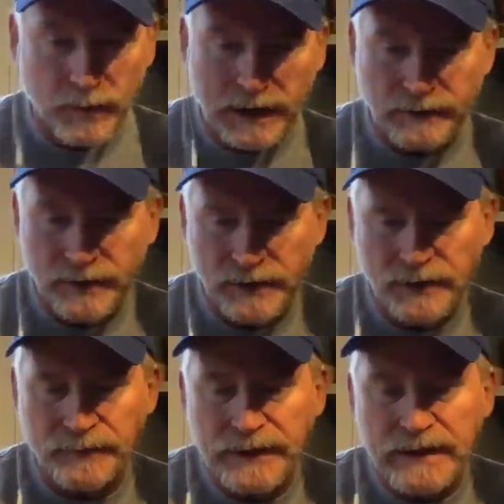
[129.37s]
while
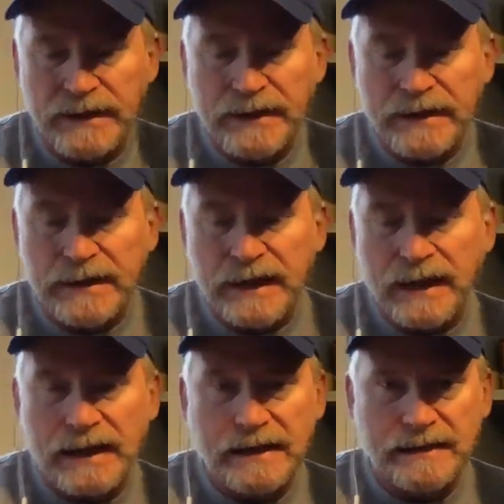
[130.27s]
longer.
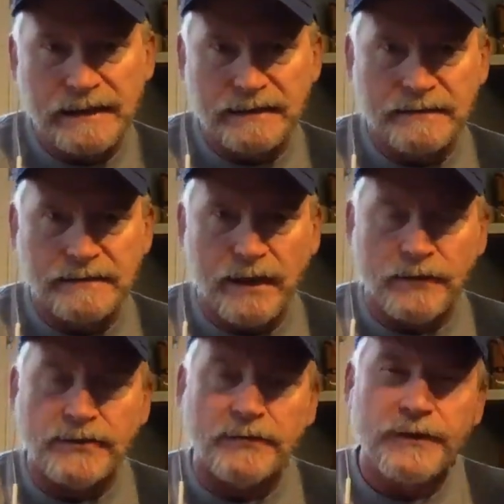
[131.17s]
And then
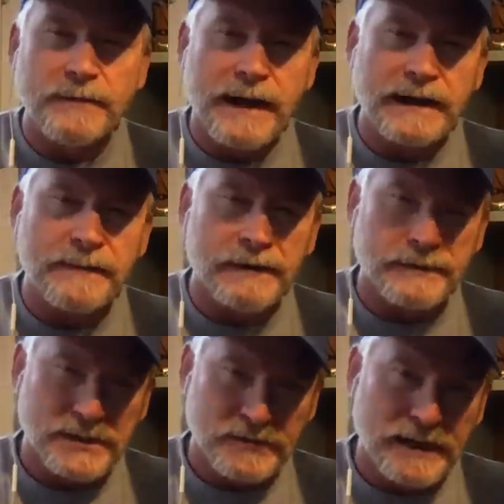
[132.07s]
also feedback about
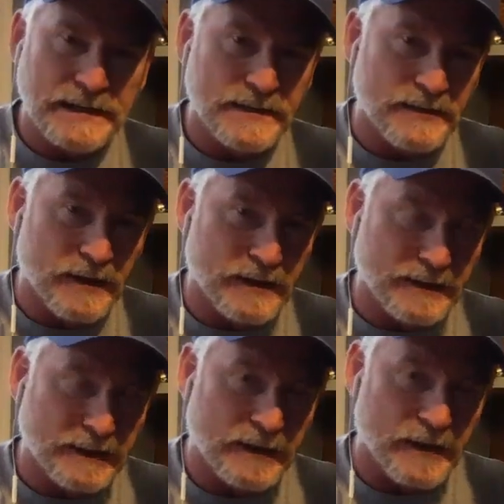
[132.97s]
restraining the dog in
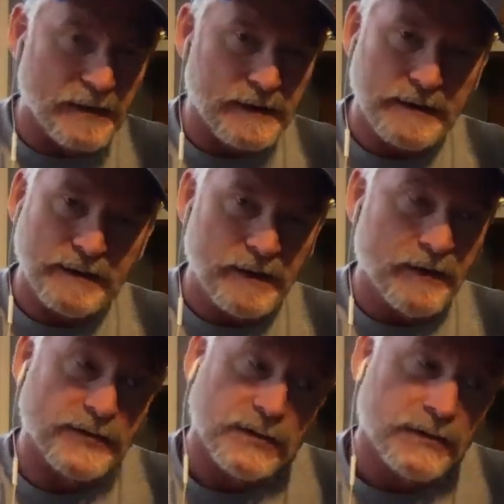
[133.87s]
the car. I
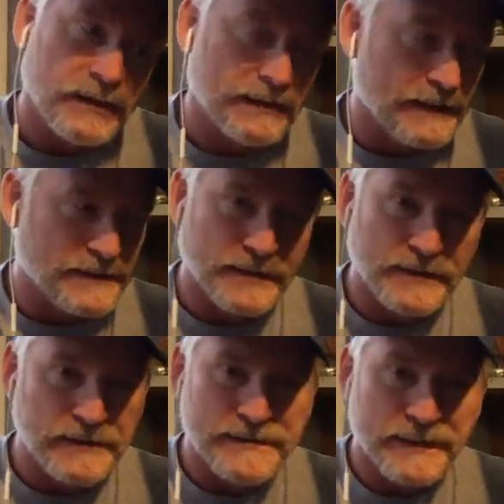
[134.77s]
also think that's a
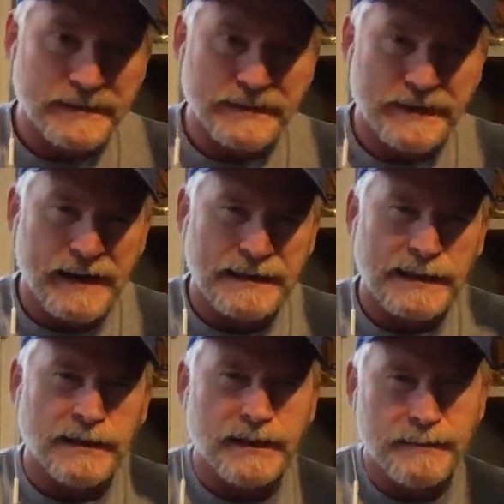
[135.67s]
good insight that I hadn't
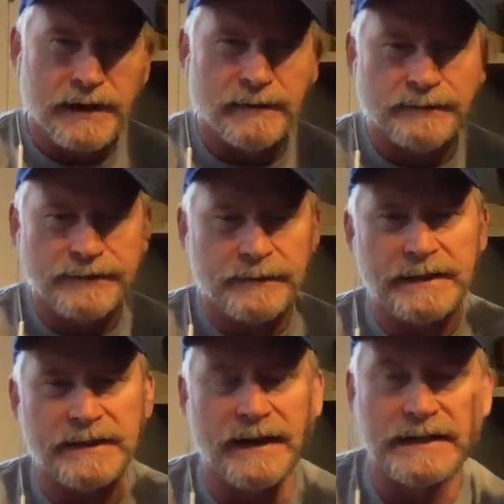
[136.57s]
thought about. I mean,
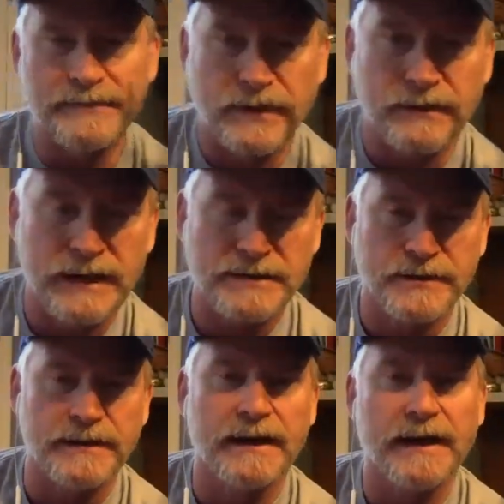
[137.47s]
the odds of a crash
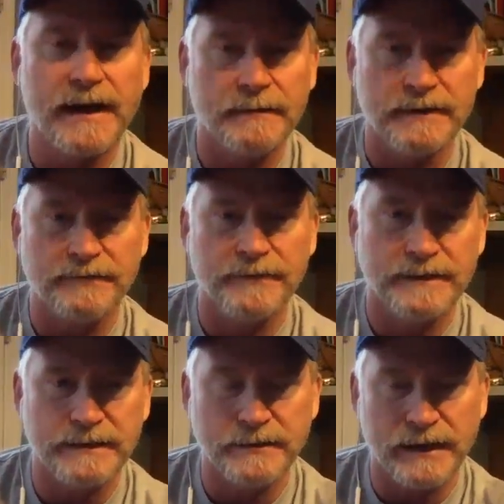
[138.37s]
are not high, but if
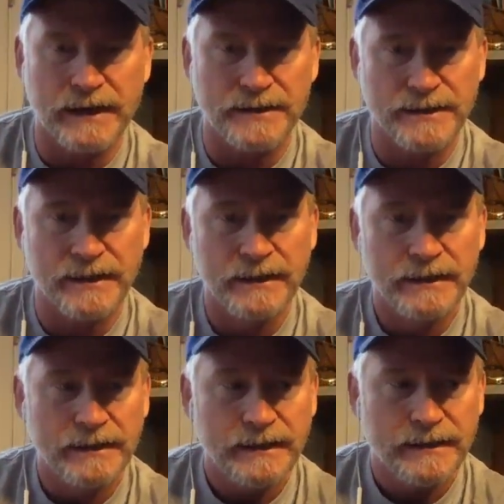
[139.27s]
we did crash,
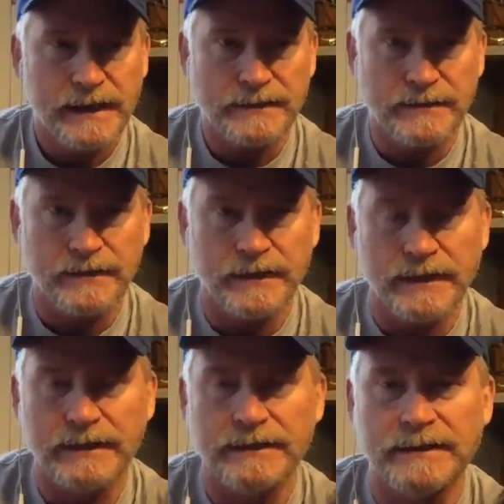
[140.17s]
that
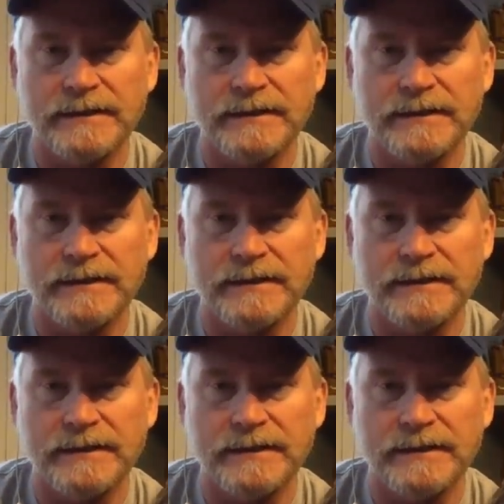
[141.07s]
dog